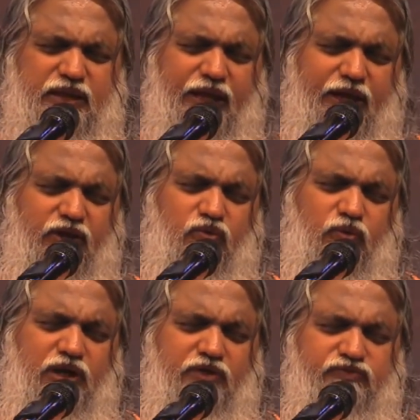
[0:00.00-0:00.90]
Thank you,
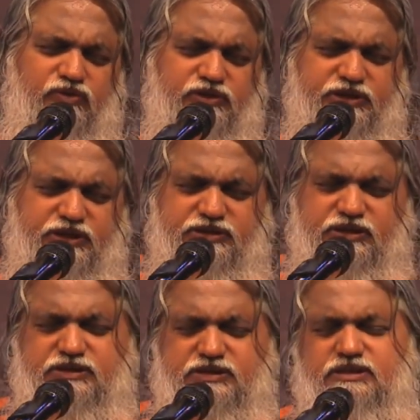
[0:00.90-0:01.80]
wonderful
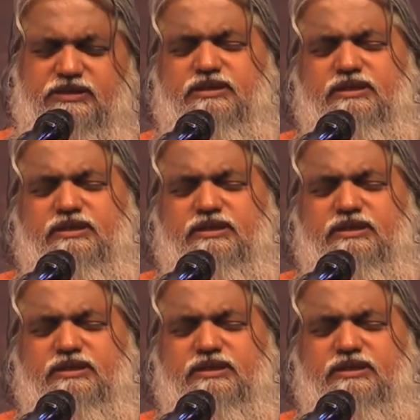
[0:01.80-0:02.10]
Jesus.